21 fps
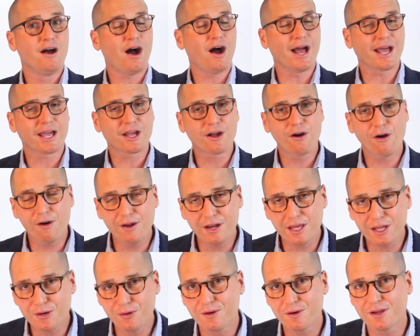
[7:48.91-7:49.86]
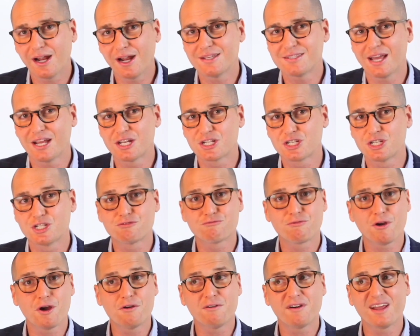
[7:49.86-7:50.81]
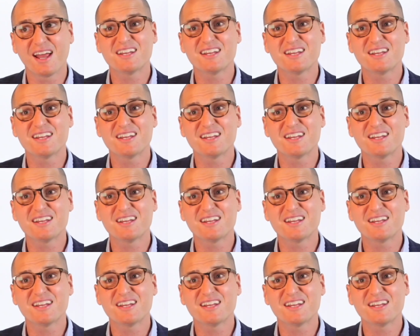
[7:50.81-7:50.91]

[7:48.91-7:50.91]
iconic organizations, Rotary